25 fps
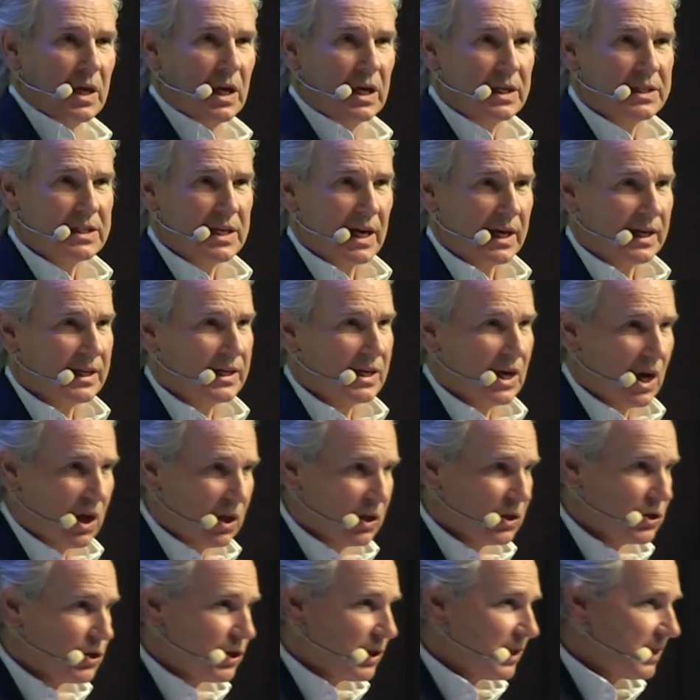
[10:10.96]

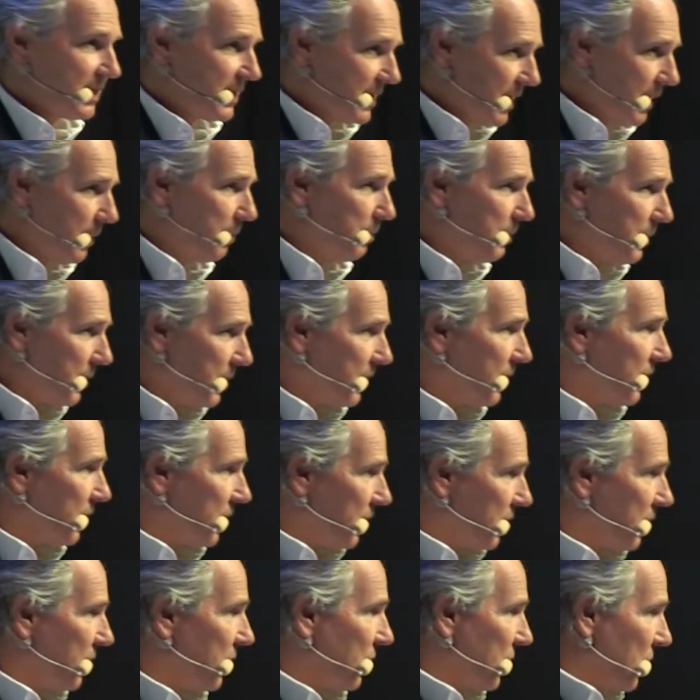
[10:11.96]
technology tip
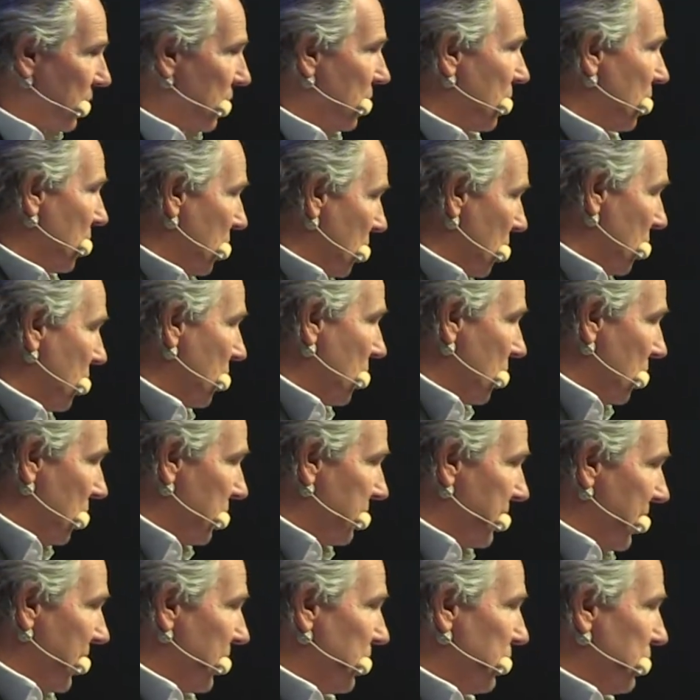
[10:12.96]

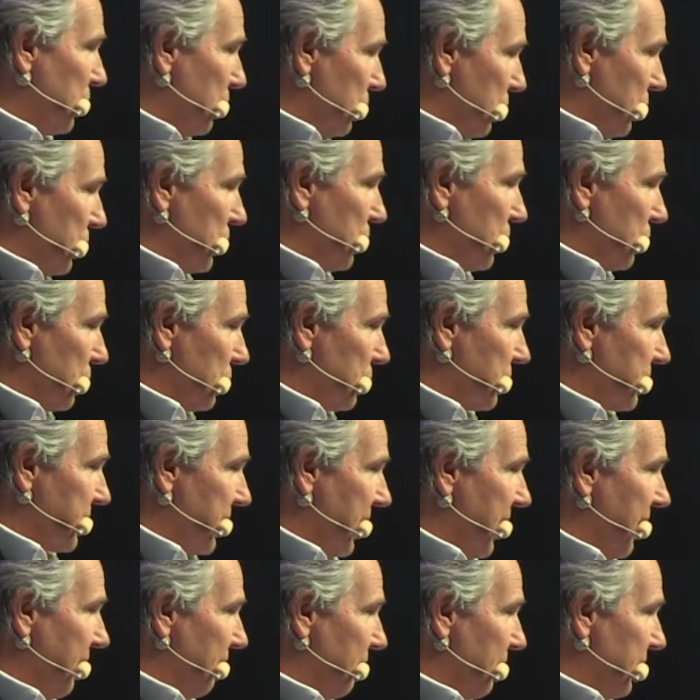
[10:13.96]
that you use
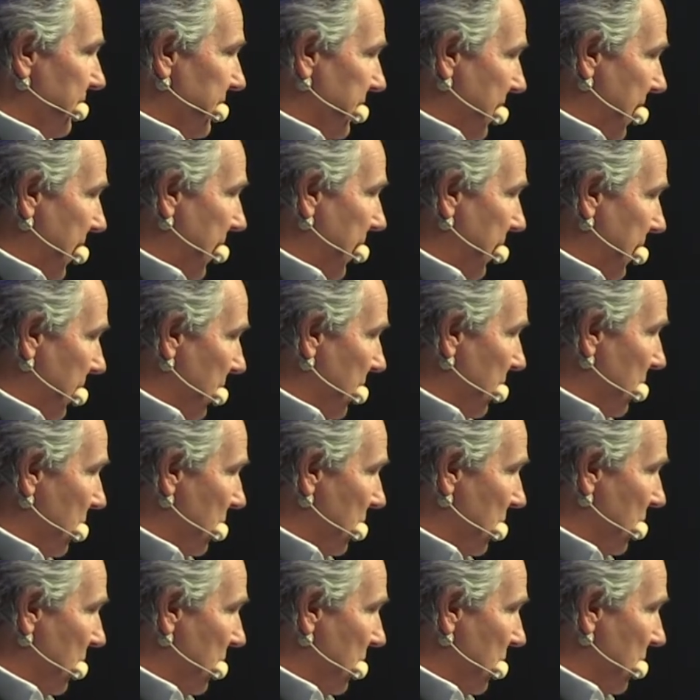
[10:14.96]
every day
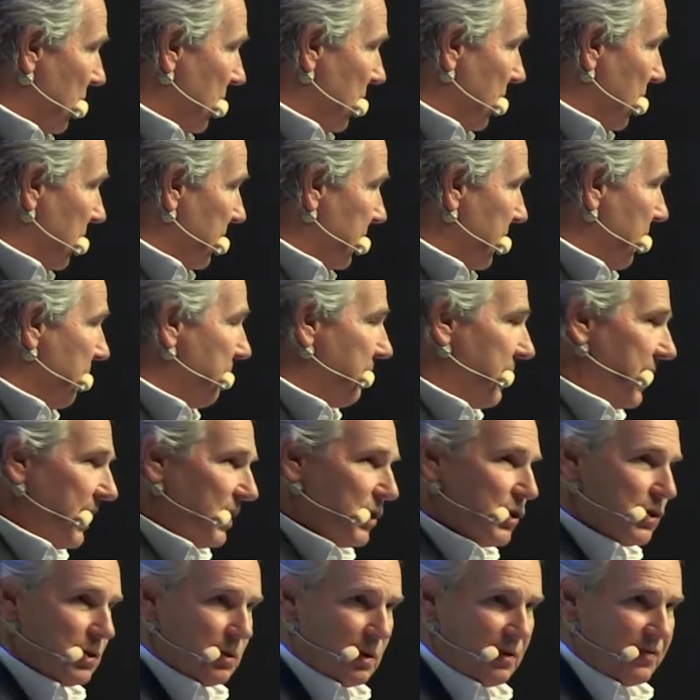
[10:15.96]
that
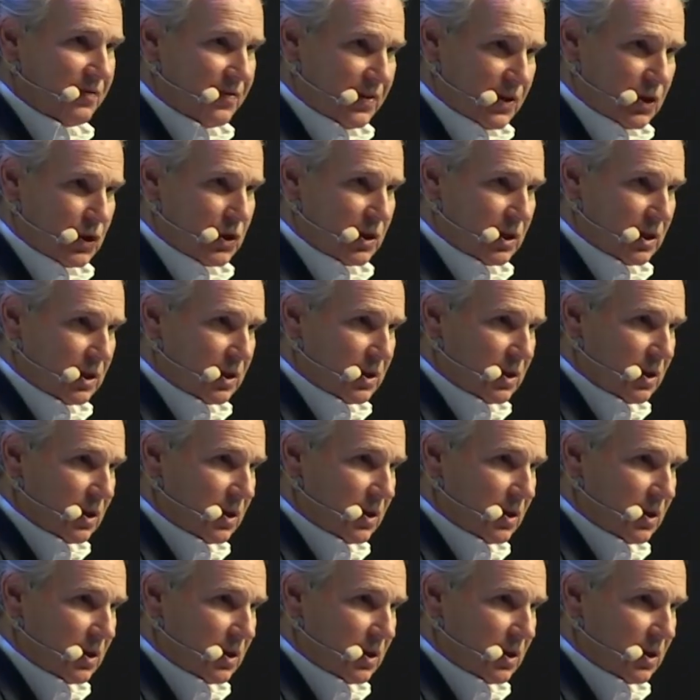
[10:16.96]
makes you efficient?